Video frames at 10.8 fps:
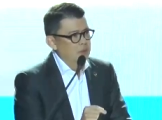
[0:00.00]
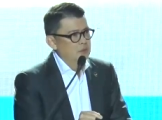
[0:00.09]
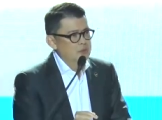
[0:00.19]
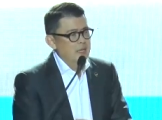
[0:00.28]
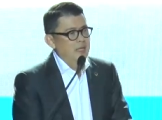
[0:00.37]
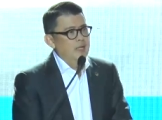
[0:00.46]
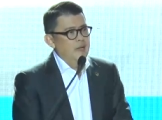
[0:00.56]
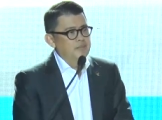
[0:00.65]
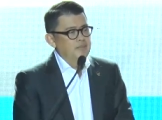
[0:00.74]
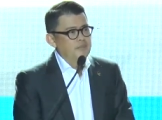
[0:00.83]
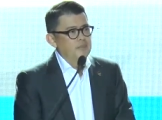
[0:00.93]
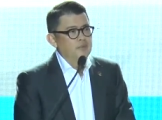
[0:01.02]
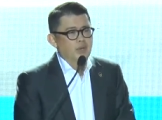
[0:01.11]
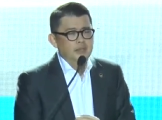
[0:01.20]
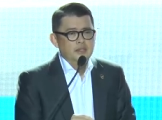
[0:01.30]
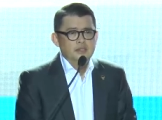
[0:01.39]
to scale up,
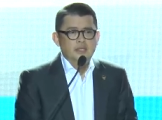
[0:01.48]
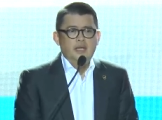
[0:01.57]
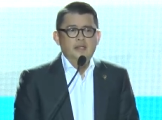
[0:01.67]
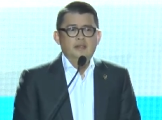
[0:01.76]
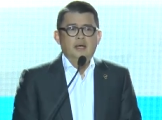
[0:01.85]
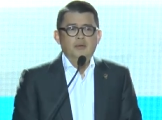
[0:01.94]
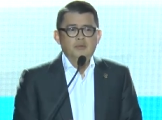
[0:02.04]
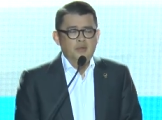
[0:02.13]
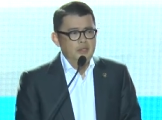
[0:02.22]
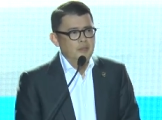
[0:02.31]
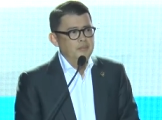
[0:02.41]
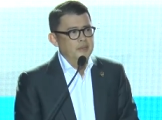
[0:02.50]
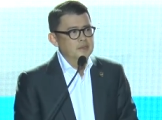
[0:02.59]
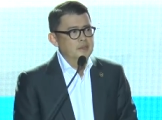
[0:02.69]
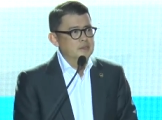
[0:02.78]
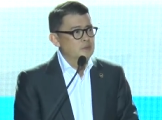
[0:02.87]
to understand how to run their
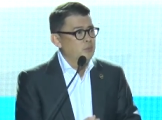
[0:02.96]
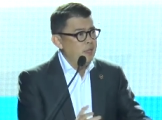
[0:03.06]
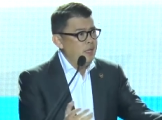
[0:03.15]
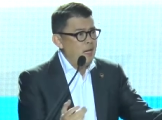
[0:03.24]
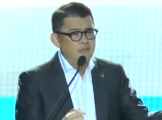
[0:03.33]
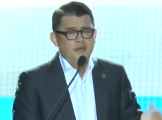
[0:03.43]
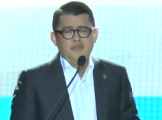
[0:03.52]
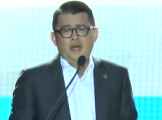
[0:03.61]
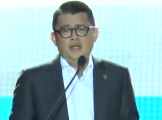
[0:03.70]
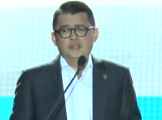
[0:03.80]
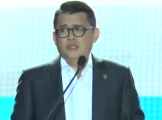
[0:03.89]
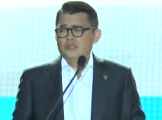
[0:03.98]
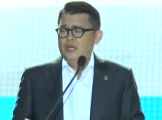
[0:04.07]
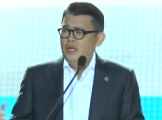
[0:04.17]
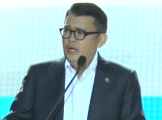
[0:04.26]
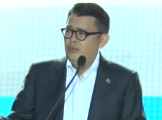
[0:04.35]
business. We have advisors.
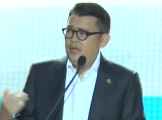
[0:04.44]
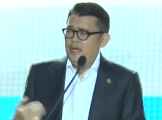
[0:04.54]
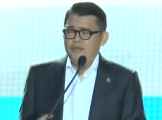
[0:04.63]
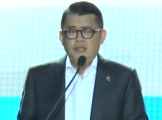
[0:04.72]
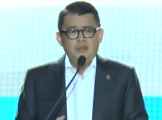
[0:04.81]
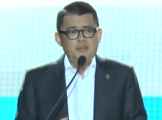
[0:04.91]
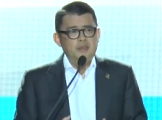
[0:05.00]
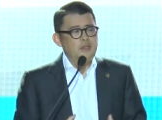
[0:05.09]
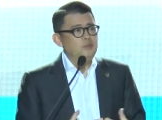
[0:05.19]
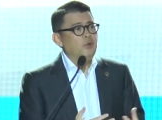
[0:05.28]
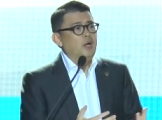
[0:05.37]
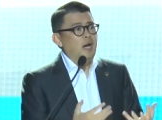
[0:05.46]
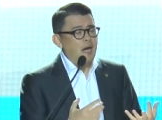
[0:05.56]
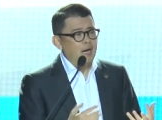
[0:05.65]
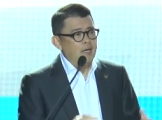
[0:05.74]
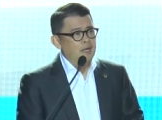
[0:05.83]
We have the liberty to
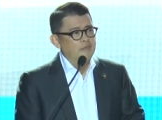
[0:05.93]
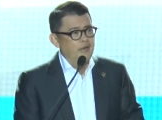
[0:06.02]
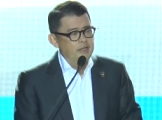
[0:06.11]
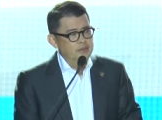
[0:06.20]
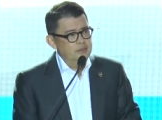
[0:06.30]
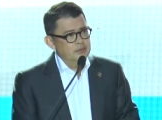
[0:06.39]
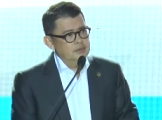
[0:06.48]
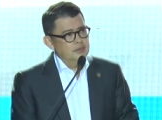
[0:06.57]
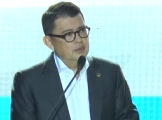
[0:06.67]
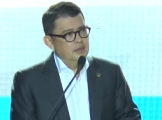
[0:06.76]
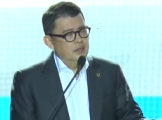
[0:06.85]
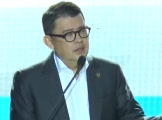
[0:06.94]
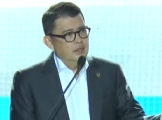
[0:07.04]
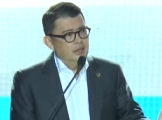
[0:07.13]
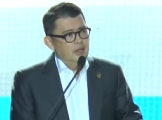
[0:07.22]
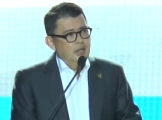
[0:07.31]
hire advisors.
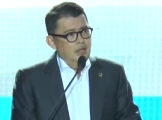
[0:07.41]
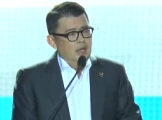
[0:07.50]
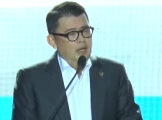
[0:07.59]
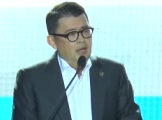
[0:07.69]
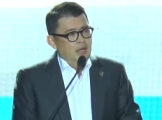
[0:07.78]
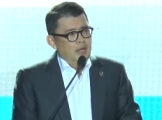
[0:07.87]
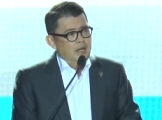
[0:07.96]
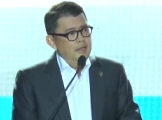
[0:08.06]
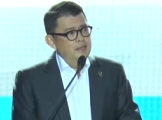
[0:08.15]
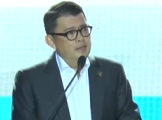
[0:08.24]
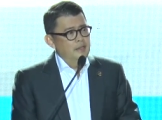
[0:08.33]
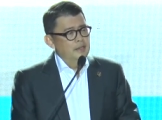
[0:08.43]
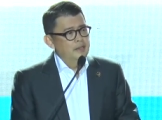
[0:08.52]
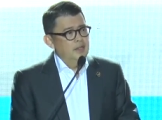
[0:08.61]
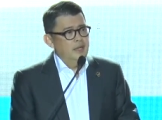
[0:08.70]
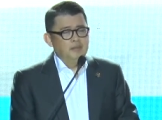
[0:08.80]
And
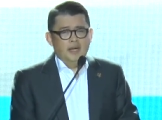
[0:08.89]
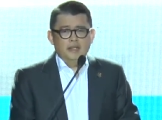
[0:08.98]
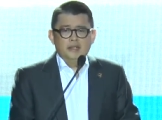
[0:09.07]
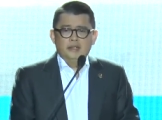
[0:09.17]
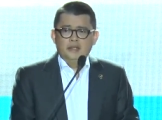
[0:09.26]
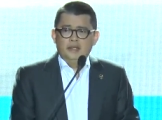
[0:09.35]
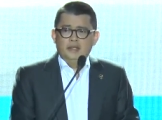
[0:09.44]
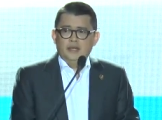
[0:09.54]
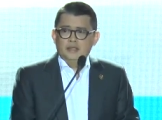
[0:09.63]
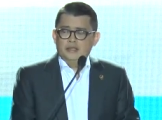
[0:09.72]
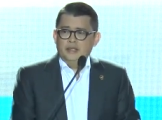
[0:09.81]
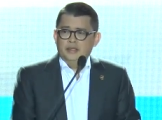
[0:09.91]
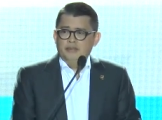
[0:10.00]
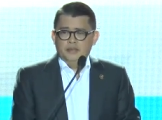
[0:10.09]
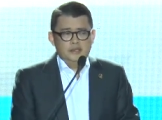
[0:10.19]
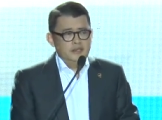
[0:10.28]
I'm glad that the
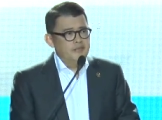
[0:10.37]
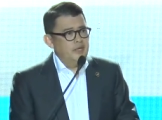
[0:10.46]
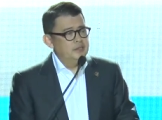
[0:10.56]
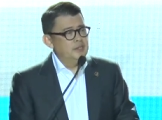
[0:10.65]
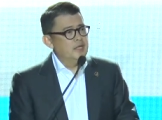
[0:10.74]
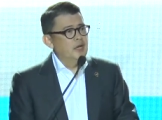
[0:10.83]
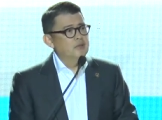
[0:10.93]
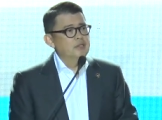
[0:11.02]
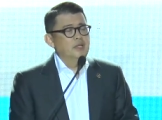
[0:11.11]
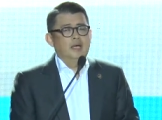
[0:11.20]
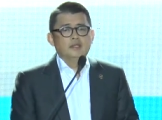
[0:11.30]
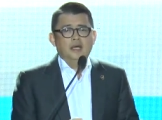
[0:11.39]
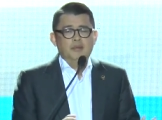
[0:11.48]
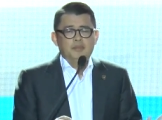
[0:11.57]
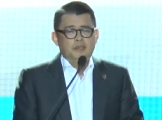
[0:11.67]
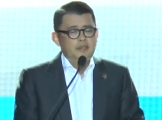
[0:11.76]
ASEAN Business Advisory Council
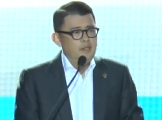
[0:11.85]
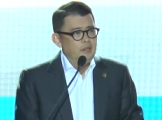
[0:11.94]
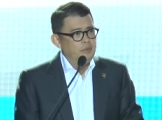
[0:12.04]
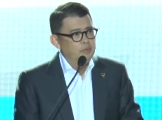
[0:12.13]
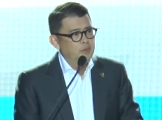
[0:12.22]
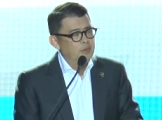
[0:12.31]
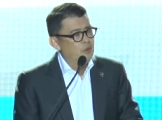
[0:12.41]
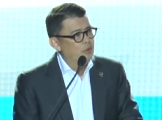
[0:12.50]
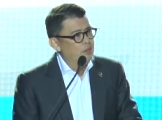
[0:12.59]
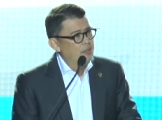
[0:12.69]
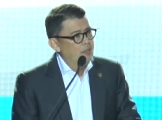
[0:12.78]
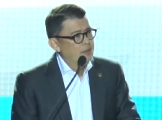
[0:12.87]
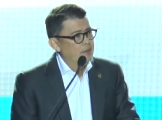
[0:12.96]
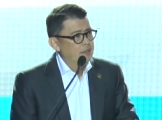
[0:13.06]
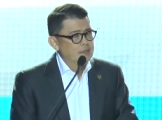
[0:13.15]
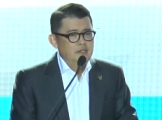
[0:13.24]
adopted what we call
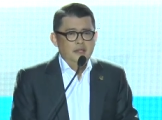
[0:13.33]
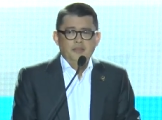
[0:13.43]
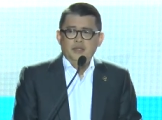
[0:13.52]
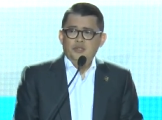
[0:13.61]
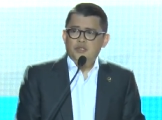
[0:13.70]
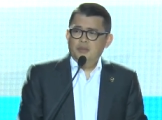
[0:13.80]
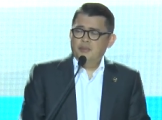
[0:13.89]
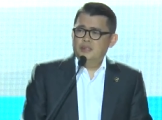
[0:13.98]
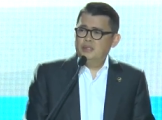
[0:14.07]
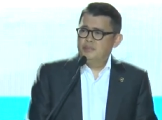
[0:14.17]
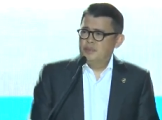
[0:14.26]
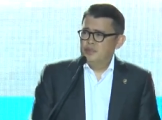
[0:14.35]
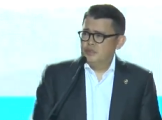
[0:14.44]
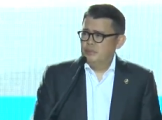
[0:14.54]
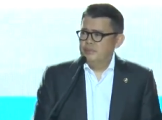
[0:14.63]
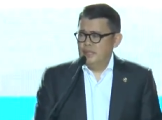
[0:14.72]
the ASEAN Mentorship
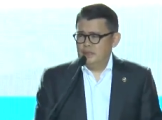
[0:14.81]
Entrepreneurship